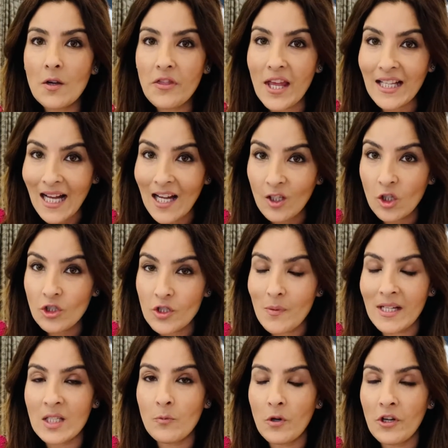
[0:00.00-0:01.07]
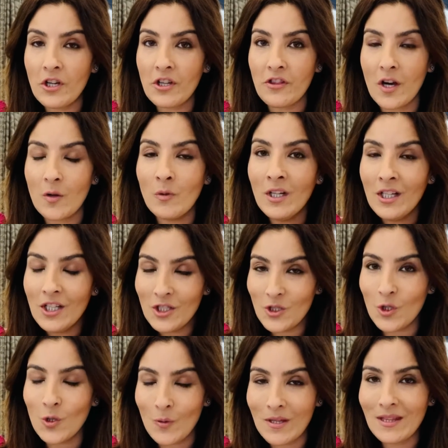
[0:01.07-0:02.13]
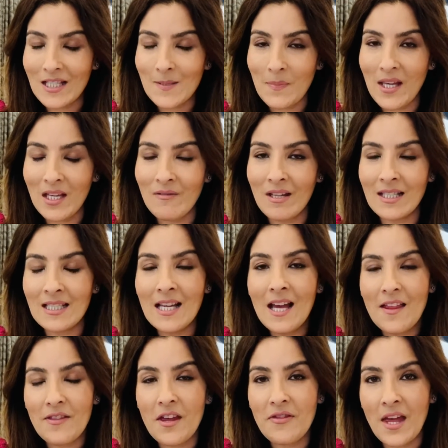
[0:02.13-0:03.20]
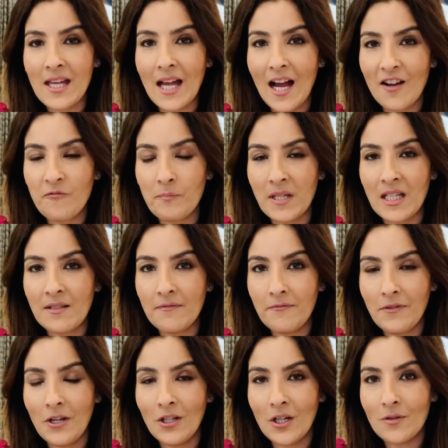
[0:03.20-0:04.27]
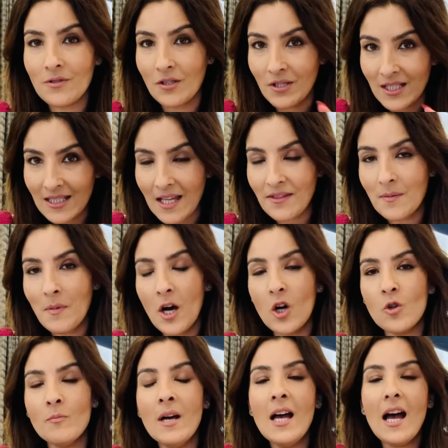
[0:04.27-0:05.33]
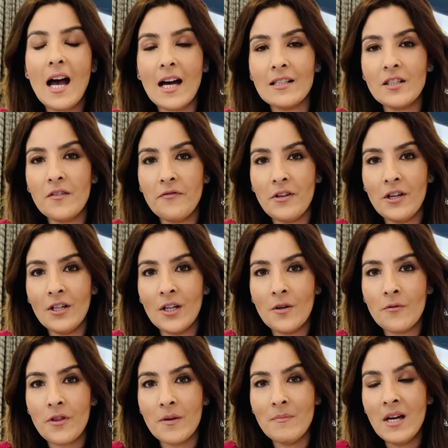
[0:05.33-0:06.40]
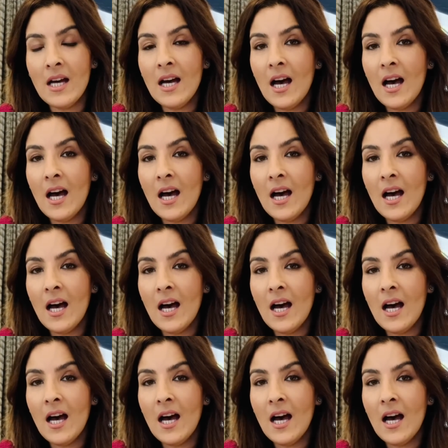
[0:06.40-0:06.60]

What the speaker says: They cannot do any work, though, during this period that they have been furloughed. So you send them home and you furlough them.